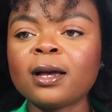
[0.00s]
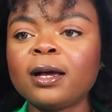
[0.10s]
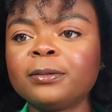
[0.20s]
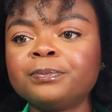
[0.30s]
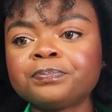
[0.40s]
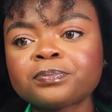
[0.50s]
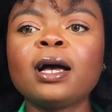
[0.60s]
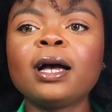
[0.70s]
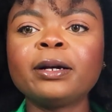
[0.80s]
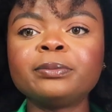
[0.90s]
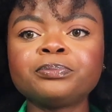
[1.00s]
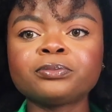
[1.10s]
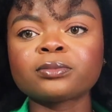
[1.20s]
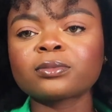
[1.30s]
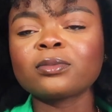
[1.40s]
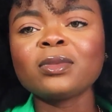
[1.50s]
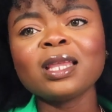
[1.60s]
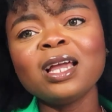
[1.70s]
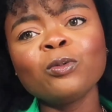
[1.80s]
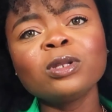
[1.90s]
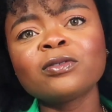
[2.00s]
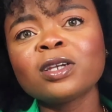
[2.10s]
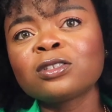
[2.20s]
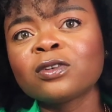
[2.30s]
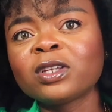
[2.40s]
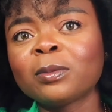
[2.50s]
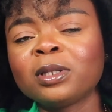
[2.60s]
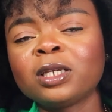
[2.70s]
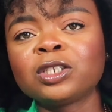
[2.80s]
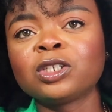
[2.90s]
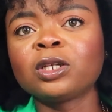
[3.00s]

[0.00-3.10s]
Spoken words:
And with the rest of the application,